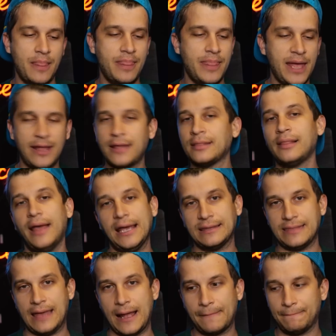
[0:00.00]
then they didn't
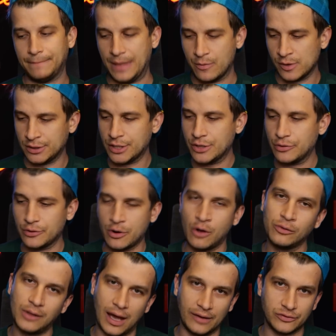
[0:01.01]
like that. They wanted to do
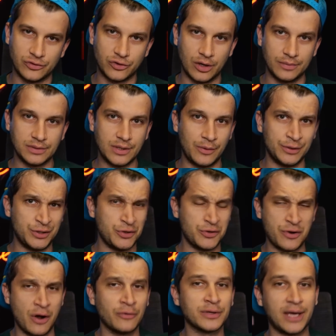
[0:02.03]
their own live streams. They want to
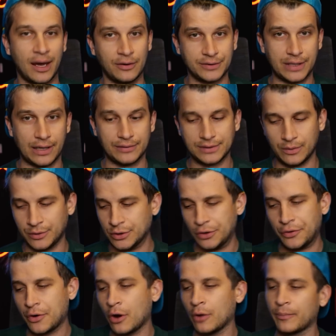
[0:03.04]
do their own countdowns. They want
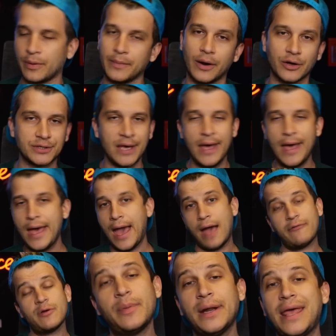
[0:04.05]
to do their own premieres.
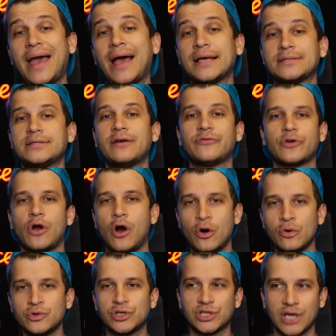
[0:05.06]
Everybody has to have
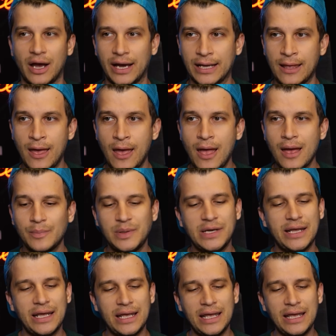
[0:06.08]
their own shine.
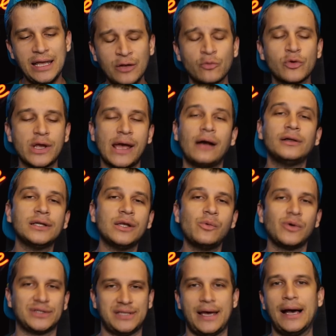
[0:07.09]
But in
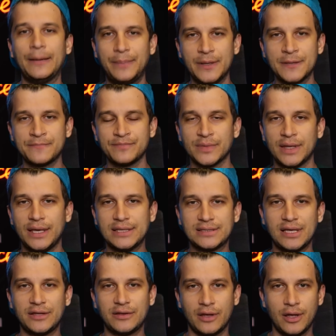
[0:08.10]
reality, what's happened
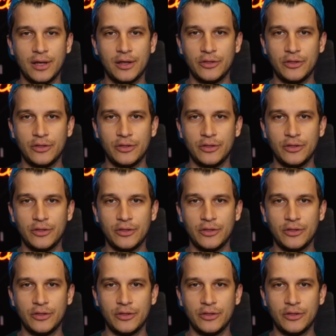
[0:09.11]
is that